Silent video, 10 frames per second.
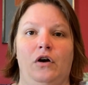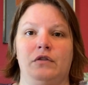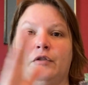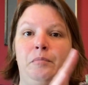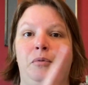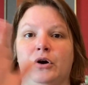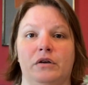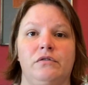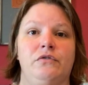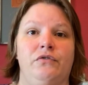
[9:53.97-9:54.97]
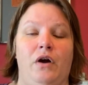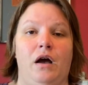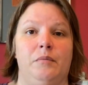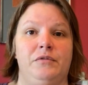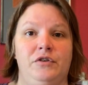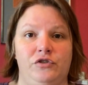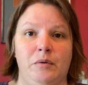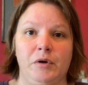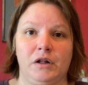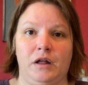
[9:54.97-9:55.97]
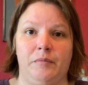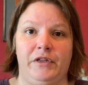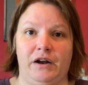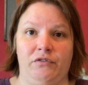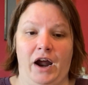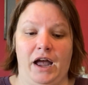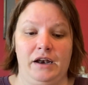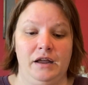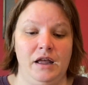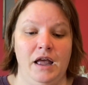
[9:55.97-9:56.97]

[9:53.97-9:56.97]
the books from Stitching Book Club that I've read,